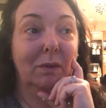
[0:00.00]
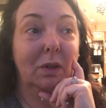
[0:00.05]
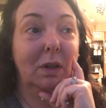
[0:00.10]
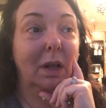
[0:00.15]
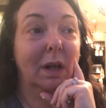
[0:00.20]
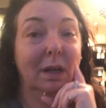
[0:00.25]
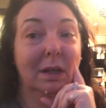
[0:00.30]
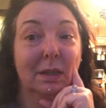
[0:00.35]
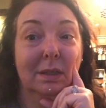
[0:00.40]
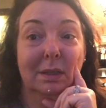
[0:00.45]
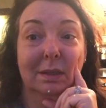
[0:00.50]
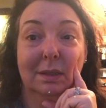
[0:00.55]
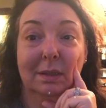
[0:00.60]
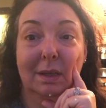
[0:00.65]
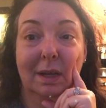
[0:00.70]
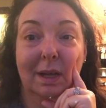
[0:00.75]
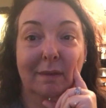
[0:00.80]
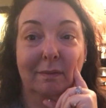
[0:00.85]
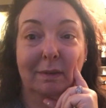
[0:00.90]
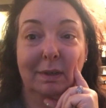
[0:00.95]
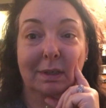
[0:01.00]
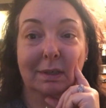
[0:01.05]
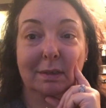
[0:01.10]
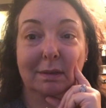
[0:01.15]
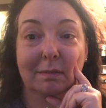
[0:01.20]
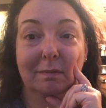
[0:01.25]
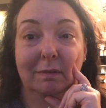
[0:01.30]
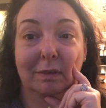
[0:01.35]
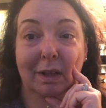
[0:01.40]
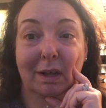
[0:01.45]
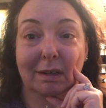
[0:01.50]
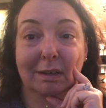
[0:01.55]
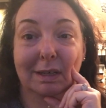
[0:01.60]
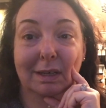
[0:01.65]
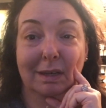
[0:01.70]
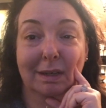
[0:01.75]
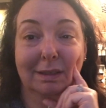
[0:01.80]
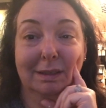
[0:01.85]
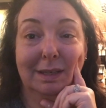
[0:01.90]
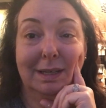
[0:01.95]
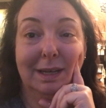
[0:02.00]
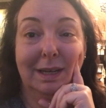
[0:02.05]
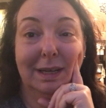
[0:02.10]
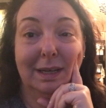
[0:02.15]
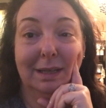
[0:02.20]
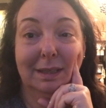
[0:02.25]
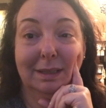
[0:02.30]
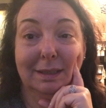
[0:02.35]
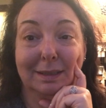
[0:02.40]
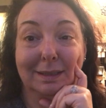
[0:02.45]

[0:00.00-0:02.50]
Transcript: o'clock. I haven't vlogged at all today.